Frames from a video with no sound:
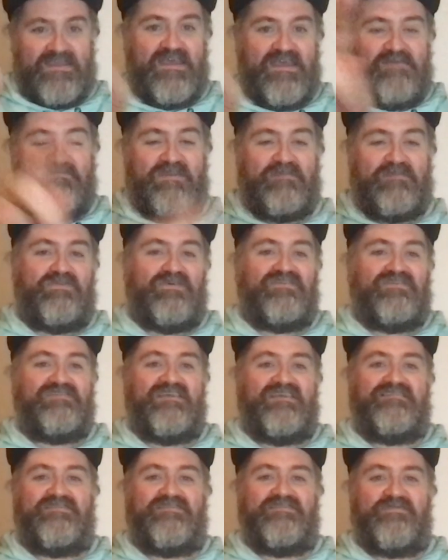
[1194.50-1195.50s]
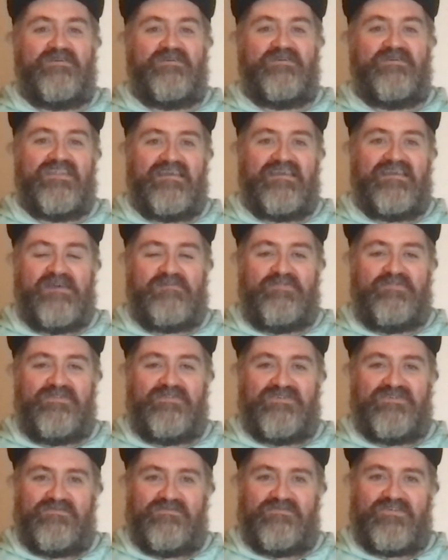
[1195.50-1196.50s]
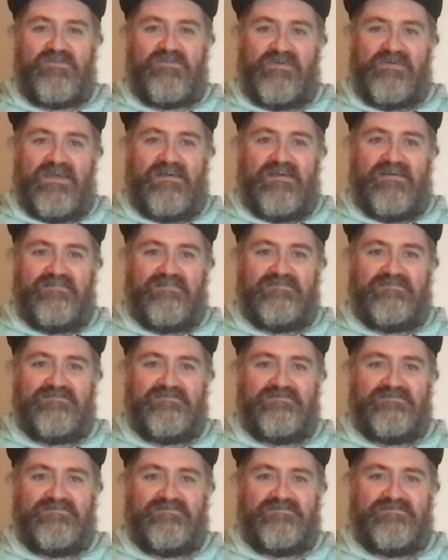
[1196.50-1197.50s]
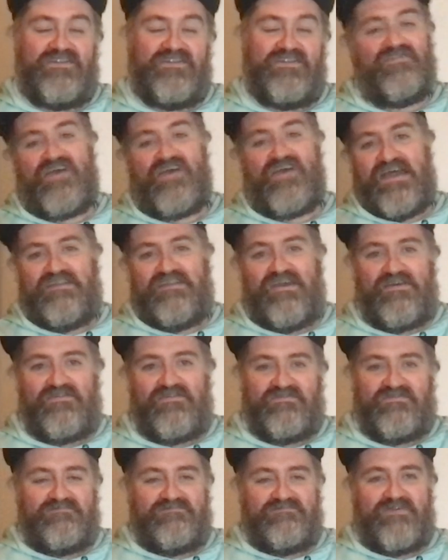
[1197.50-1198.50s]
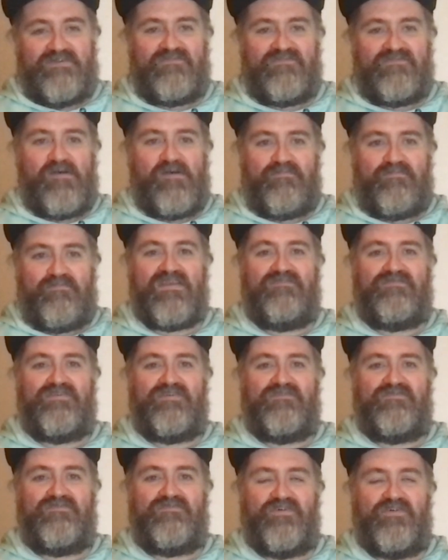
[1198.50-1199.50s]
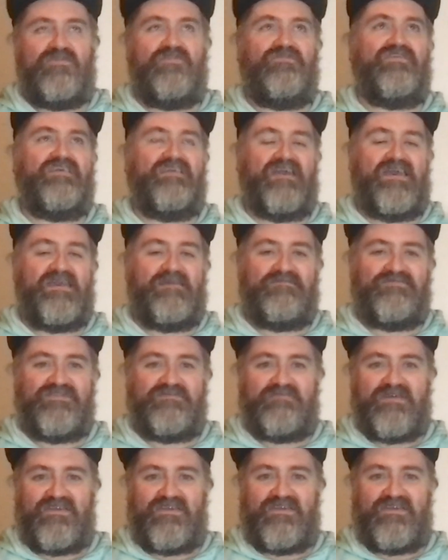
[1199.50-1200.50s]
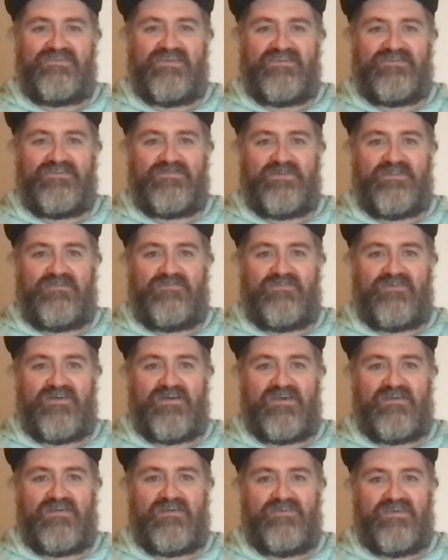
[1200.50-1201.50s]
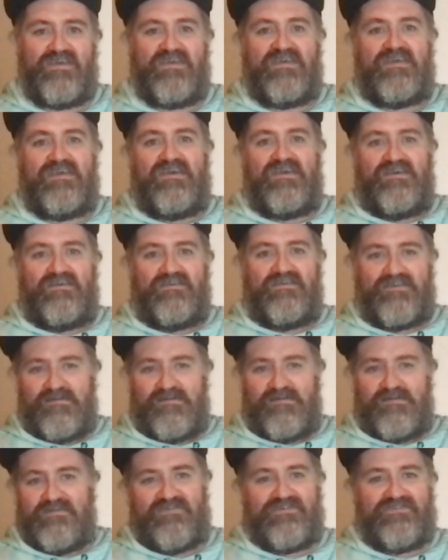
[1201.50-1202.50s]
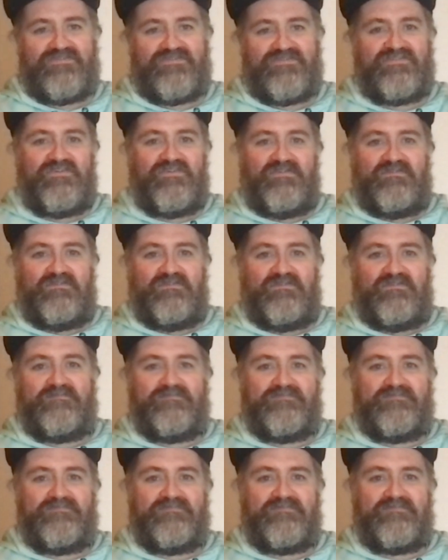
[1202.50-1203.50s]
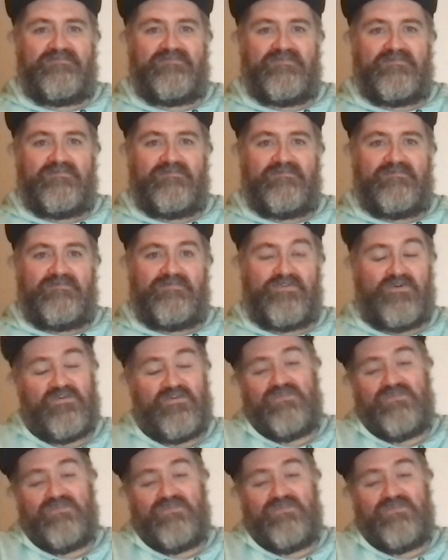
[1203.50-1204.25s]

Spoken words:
be plugged into when the next episode's coming out. And on that note, we've got a preview for all the games in match day 25 coming real soon. So all